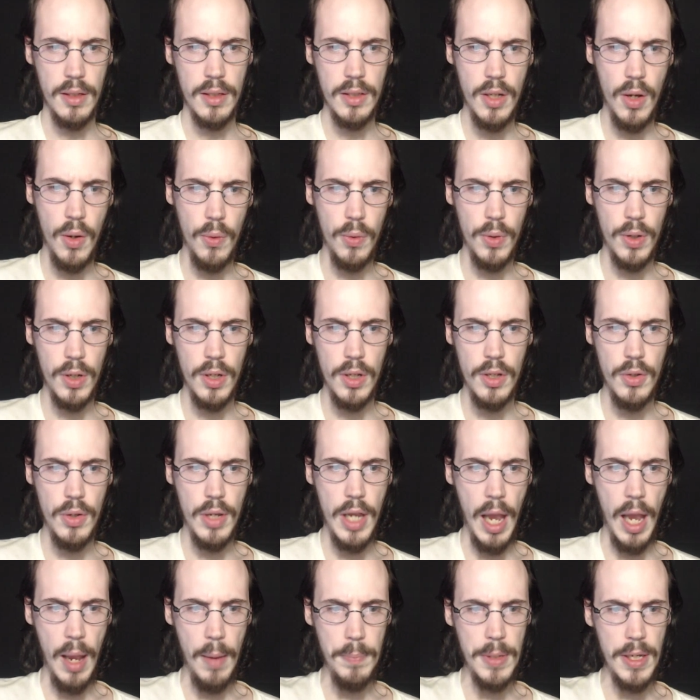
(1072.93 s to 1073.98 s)
No, you
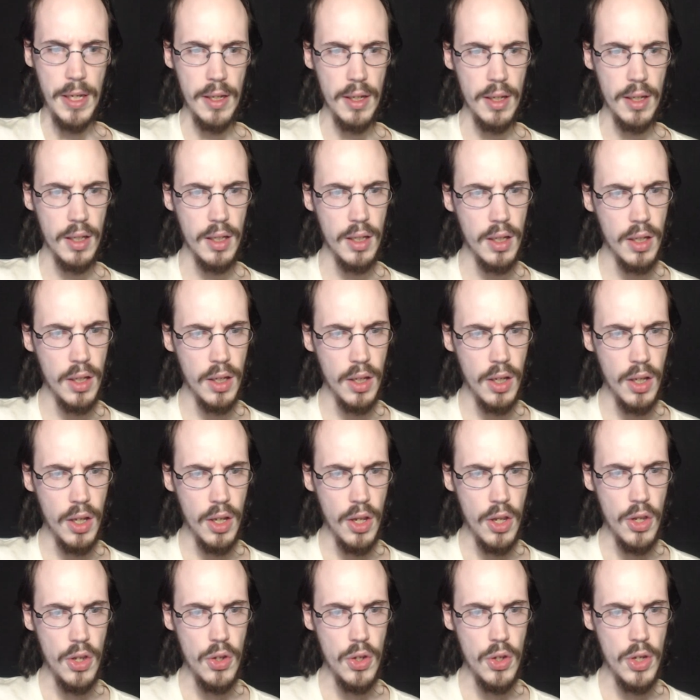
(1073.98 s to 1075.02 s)
can't be.
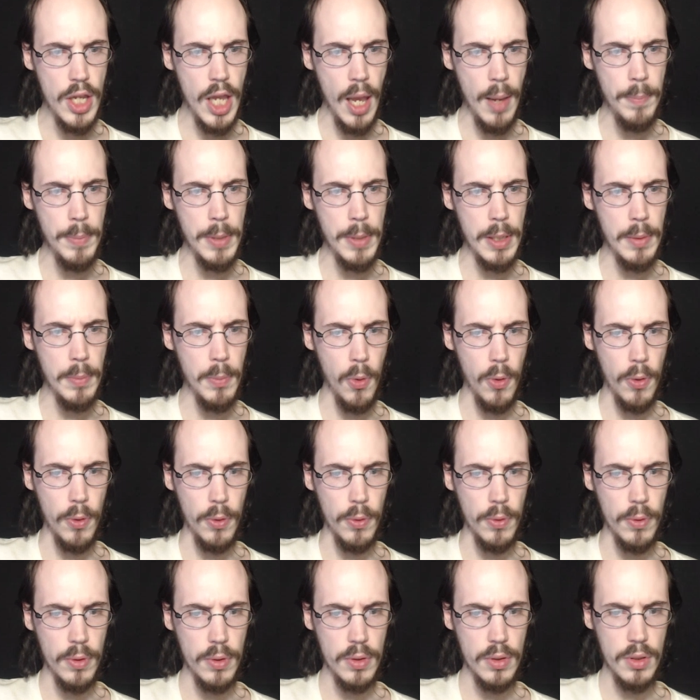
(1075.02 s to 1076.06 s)
You can't be
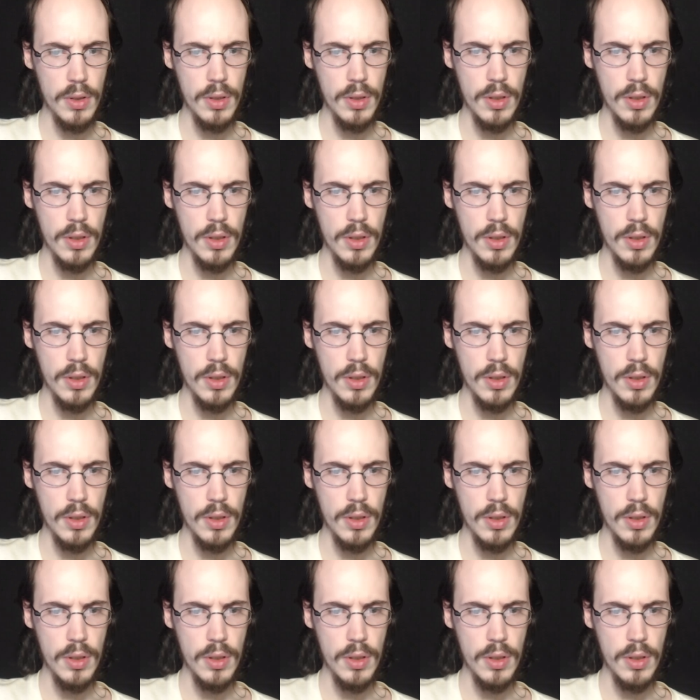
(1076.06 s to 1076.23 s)
immortal.